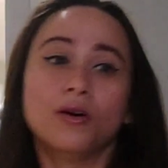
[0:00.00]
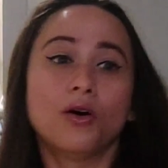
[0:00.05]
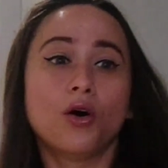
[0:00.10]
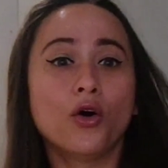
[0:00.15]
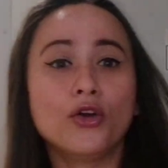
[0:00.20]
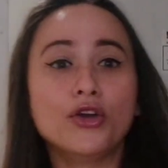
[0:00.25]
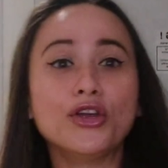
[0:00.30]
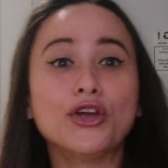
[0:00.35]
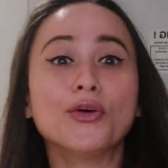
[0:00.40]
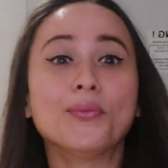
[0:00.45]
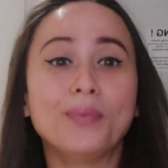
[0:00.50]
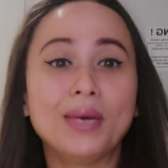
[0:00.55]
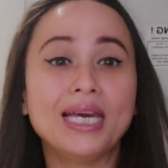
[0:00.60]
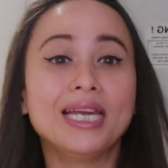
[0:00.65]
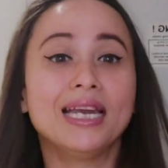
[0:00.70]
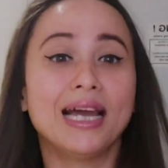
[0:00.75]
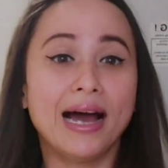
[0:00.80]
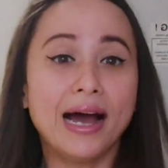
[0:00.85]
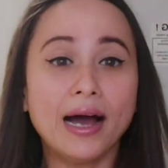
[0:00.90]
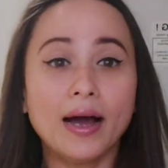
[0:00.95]
on your
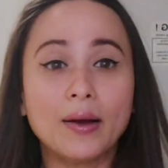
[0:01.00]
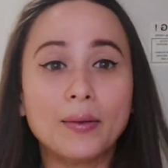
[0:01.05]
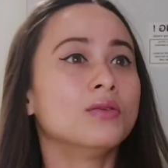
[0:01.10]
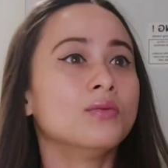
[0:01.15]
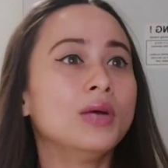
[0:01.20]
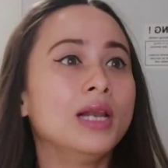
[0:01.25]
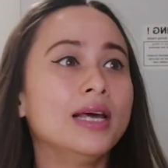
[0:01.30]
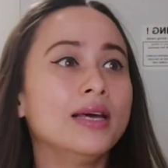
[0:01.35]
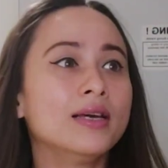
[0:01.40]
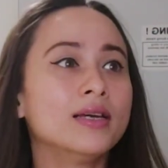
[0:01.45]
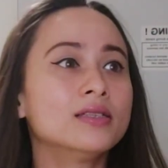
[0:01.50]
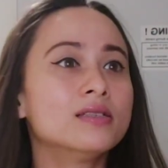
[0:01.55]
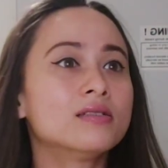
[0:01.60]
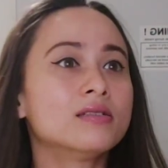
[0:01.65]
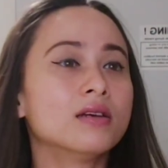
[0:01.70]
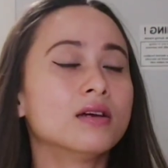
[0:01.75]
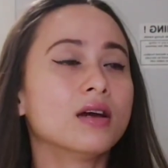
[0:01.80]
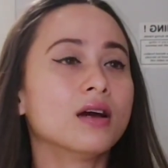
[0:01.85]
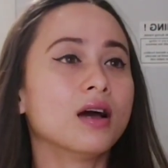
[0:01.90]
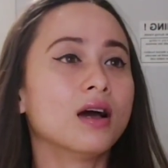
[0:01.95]
main app? Well, I guess
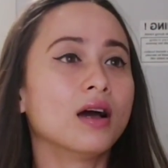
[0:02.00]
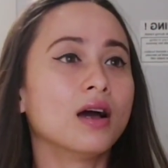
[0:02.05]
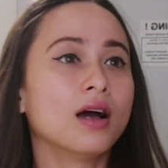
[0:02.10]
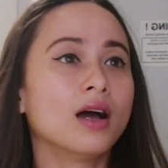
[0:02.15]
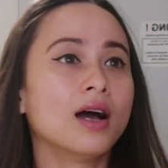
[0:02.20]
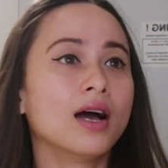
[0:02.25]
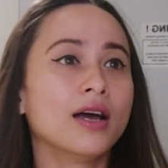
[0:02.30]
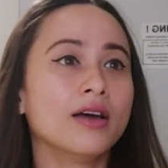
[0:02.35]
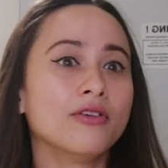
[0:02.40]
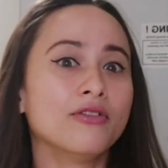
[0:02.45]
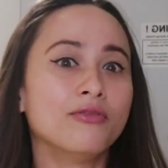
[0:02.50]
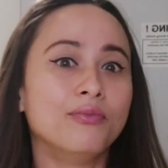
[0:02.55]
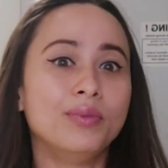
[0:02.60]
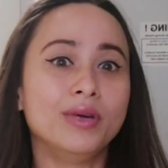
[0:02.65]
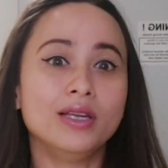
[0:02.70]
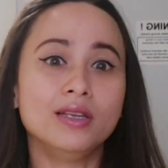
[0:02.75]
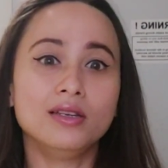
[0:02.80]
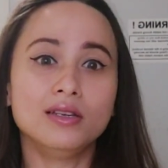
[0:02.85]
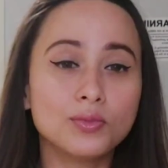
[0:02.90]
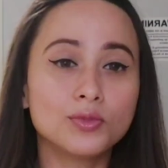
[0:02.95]
I've
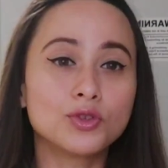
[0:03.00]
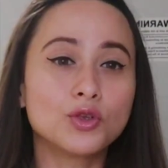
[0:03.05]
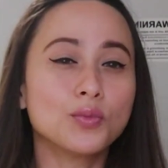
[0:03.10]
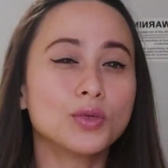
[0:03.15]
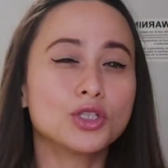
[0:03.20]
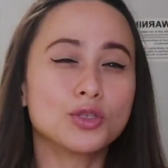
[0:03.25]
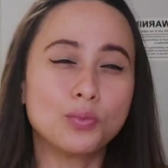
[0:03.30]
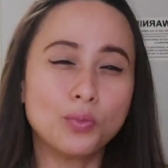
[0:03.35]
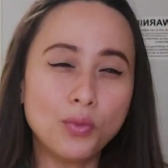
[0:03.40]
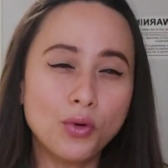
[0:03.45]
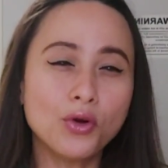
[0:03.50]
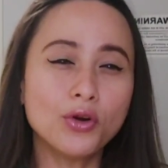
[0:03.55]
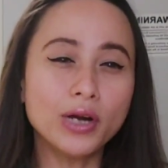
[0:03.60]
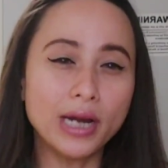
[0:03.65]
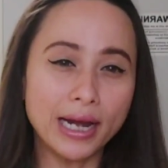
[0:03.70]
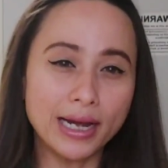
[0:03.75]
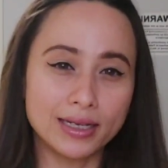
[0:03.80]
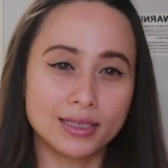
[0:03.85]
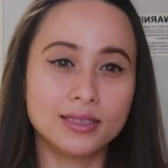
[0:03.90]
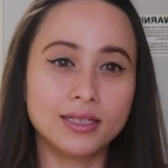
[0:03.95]
been so much more
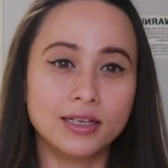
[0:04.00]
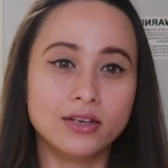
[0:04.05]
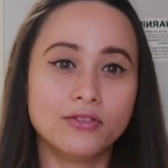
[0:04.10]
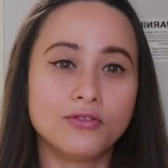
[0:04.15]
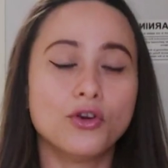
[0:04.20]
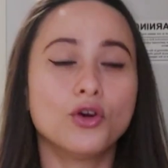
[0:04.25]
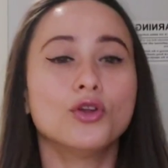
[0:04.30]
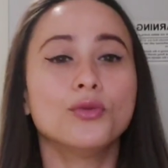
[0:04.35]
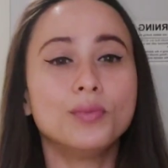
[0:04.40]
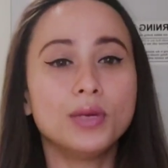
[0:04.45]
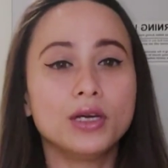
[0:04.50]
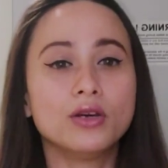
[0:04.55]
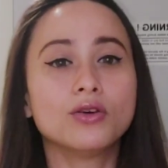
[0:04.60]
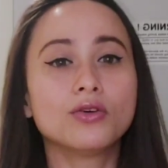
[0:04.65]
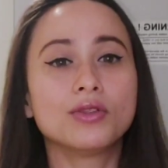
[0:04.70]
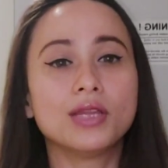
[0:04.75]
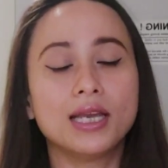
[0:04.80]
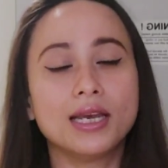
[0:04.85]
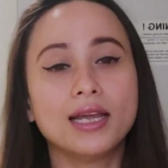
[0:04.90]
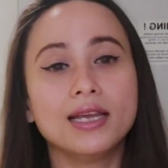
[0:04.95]
active on Bigo
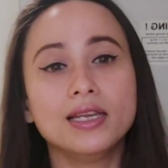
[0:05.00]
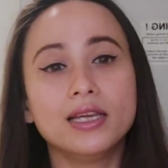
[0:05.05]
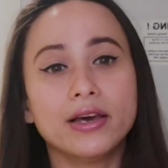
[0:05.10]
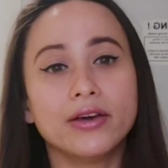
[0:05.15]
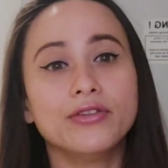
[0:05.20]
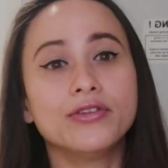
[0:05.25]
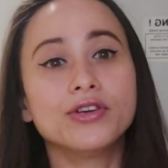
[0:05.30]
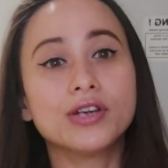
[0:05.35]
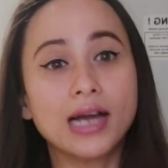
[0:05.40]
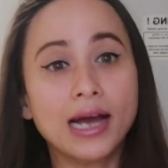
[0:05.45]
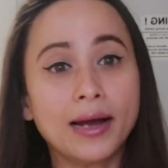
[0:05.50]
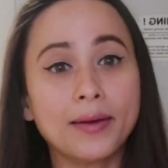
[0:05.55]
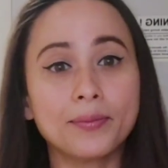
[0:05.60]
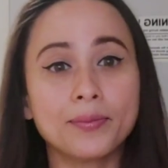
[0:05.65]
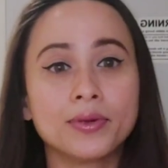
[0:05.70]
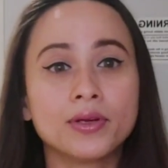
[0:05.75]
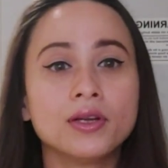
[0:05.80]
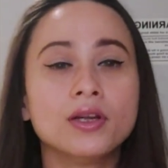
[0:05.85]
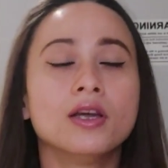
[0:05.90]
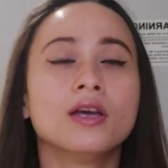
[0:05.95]
than any other app.
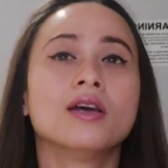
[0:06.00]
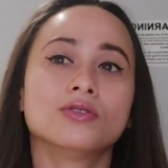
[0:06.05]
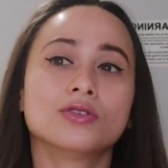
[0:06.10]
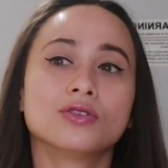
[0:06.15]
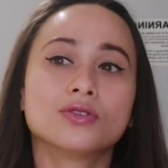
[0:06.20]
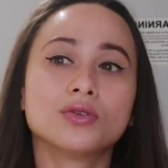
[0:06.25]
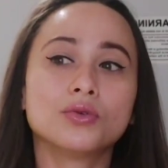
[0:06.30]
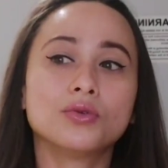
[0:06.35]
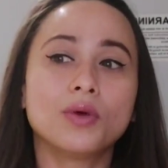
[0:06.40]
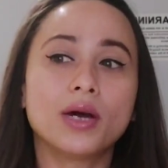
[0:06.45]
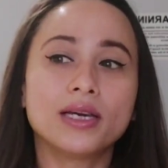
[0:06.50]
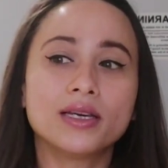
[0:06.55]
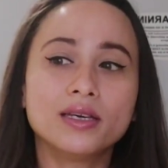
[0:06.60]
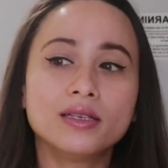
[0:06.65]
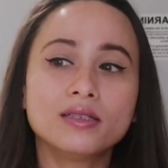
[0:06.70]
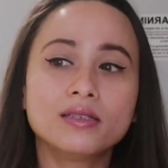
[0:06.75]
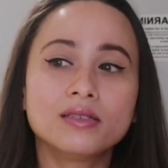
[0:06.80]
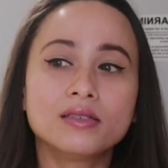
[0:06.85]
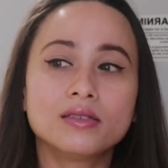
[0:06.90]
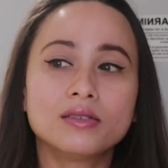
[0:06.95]
So I
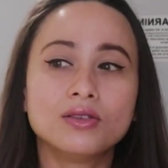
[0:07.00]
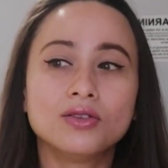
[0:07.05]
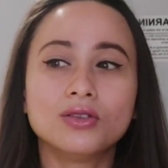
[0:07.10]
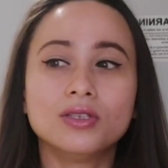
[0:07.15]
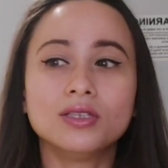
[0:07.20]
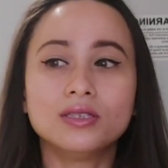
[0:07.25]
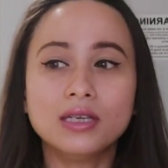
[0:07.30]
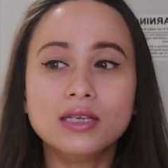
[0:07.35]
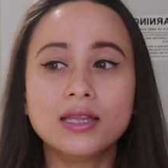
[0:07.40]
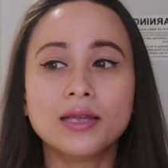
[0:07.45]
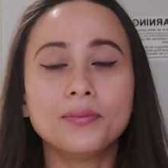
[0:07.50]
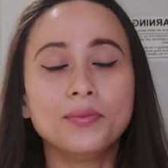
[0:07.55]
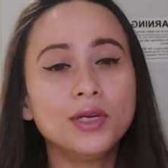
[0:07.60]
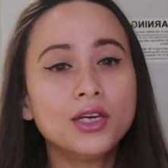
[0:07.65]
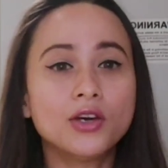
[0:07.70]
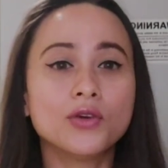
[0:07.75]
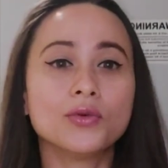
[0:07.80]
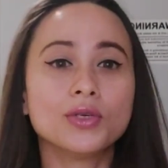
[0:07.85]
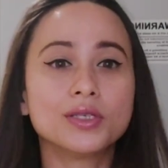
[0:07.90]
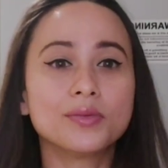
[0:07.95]
guess you can say that
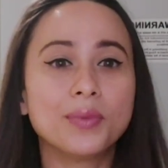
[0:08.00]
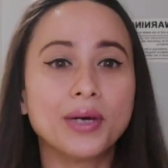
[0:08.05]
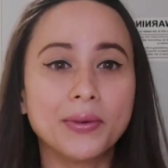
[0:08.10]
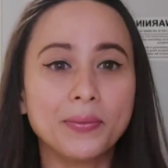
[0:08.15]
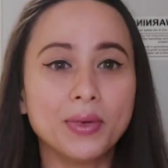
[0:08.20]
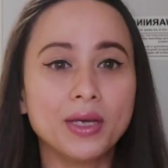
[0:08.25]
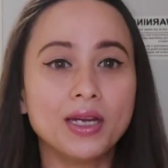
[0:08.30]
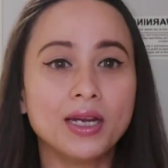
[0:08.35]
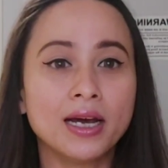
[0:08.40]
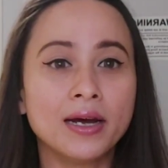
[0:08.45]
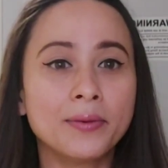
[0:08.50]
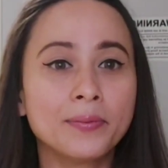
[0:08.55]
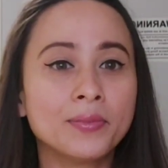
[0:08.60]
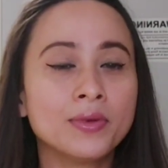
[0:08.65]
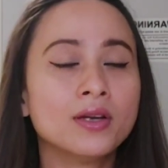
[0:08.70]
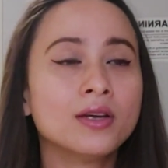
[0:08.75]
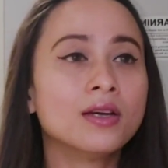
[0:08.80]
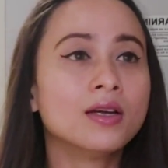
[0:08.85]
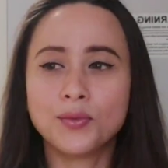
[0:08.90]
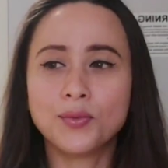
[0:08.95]
Bigo is my main app.
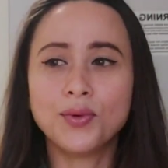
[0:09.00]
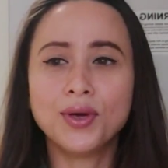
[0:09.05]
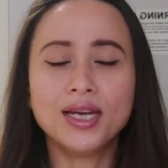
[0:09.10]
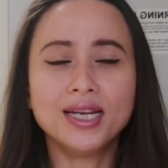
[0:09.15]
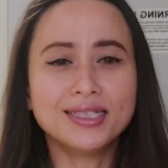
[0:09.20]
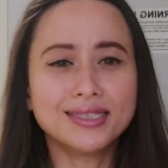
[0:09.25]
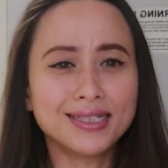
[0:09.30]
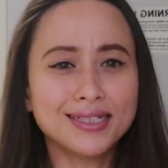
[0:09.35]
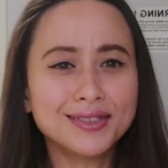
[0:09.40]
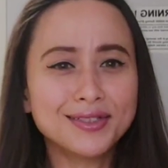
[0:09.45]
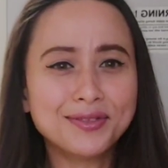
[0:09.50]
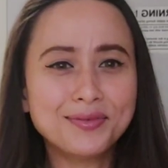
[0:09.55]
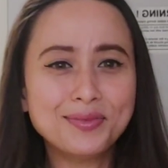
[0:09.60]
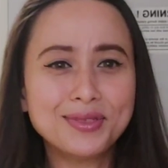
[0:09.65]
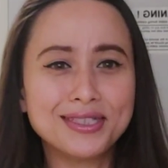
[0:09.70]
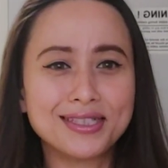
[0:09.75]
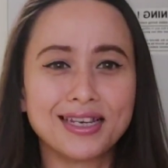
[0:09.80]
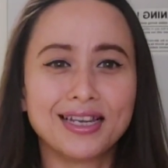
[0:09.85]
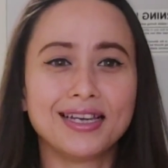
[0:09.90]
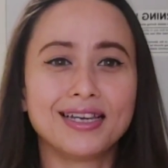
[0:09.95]
When I tell them
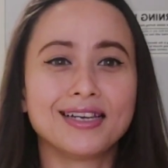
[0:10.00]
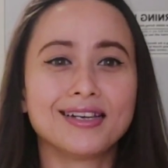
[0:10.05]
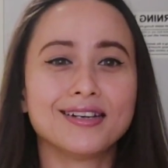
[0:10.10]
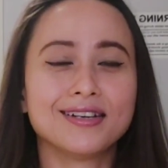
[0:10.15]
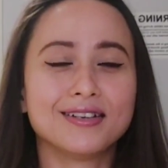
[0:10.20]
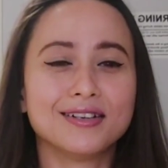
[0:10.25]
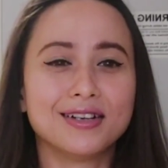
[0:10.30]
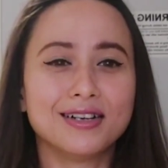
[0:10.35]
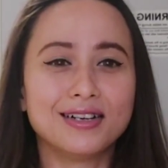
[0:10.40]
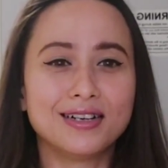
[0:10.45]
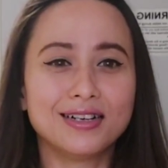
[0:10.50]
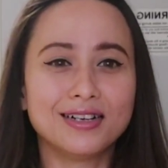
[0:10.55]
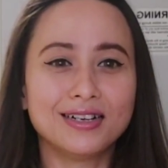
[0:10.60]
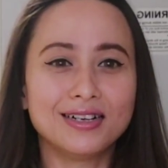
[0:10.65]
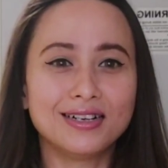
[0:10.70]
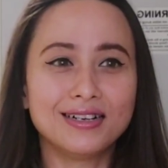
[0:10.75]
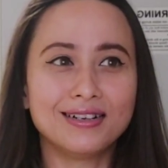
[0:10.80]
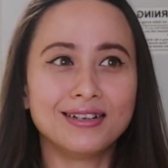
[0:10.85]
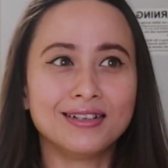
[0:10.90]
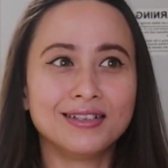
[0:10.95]
it's like
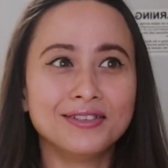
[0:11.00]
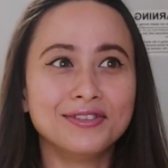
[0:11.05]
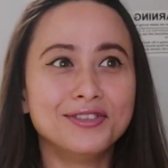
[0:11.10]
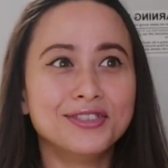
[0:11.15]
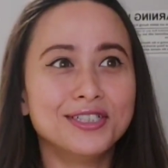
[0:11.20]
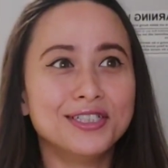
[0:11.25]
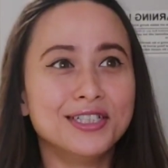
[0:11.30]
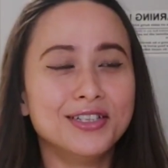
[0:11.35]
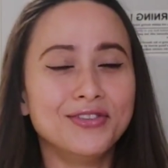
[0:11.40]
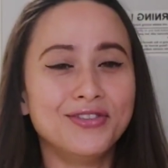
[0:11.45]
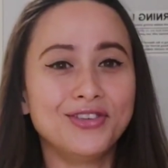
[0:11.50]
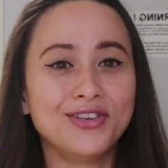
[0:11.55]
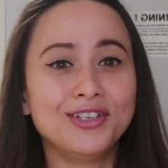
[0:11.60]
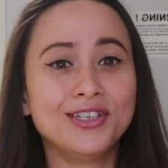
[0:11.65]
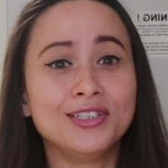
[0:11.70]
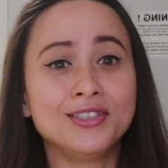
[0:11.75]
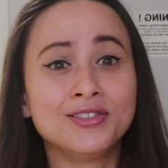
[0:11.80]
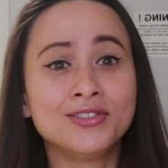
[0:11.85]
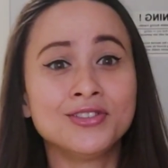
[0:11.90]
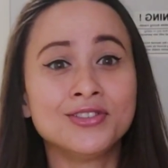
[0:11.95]

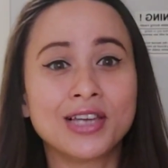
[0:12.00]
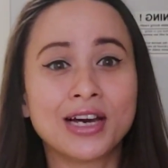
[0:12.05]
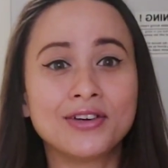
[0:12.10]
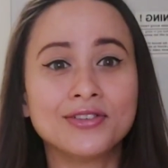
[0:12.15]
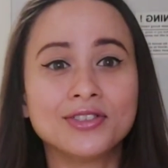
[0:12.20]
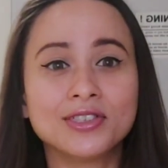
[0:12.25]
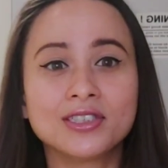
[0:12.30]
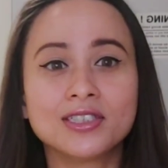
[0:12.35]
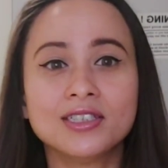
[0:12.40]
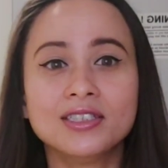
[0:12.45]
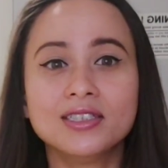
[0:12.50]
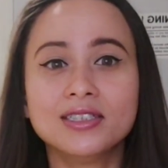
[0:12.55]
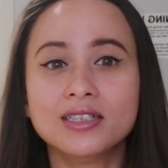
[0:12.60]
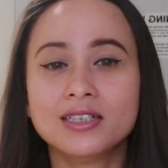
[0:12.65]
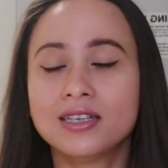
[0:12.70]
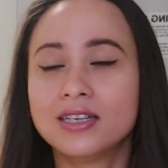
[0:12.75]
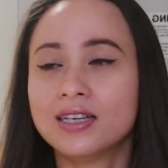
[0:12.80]
132,000,